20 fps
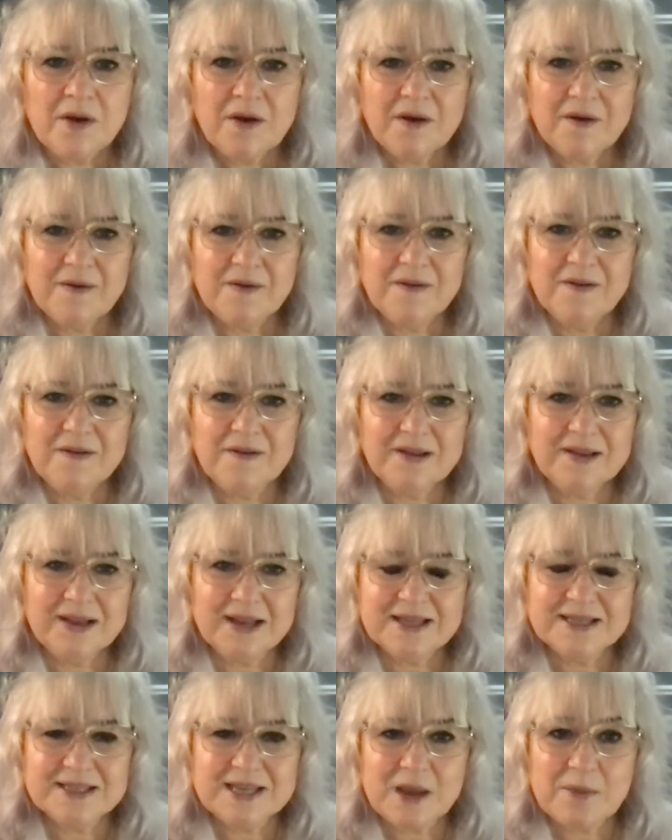or
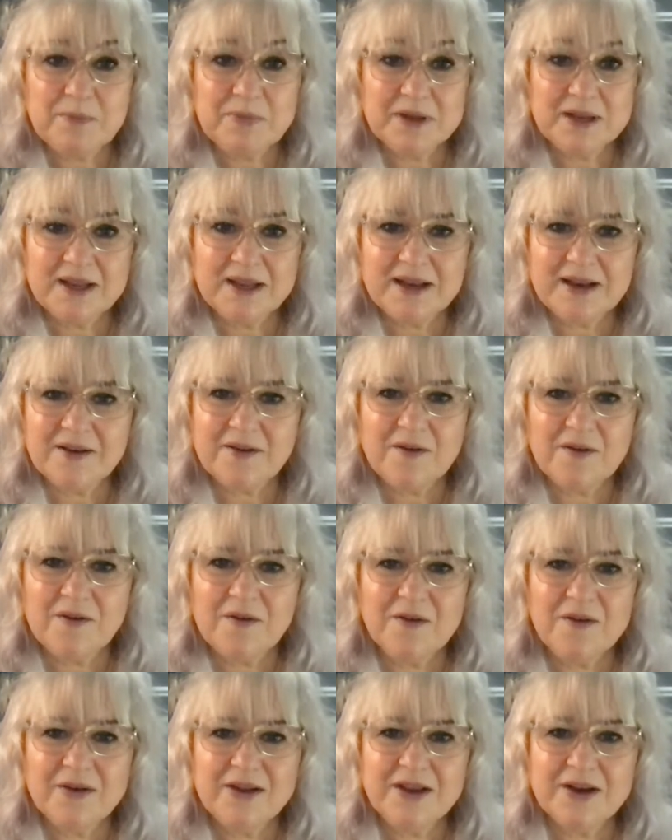Led Zeppelin,
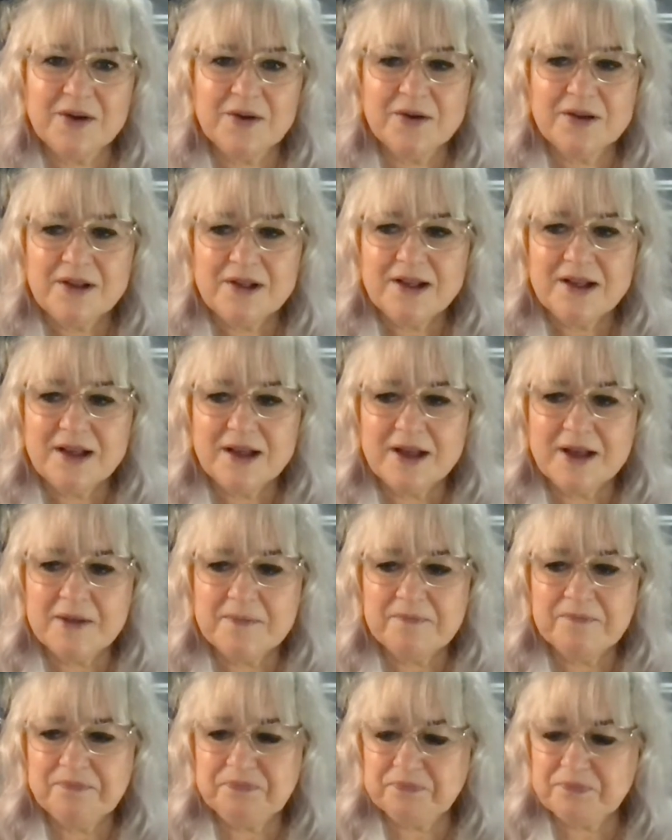or, you
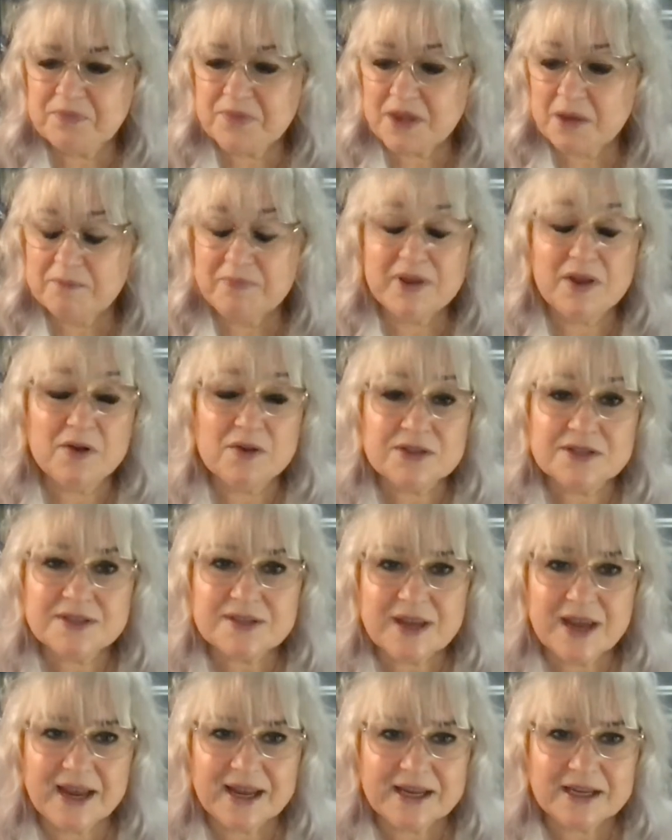know,
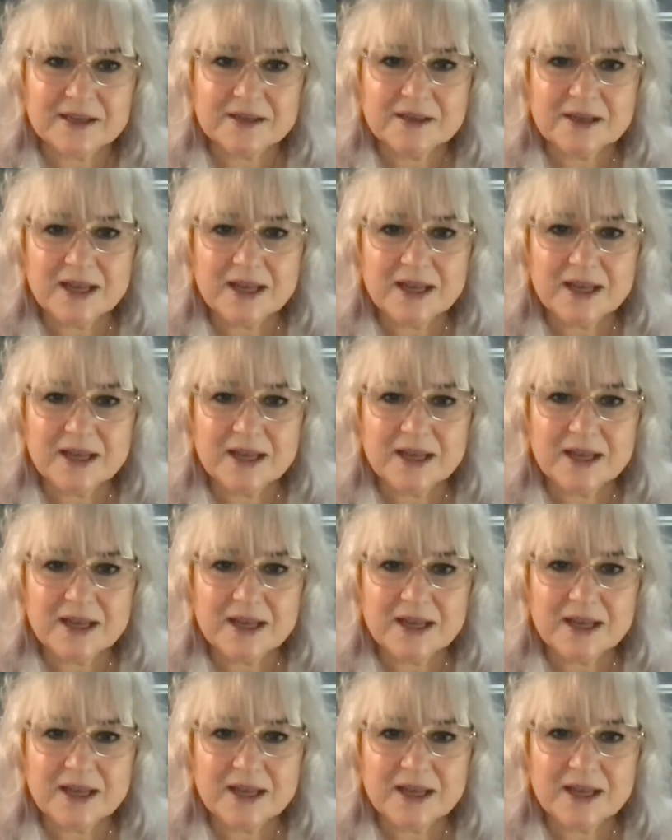Beyonce.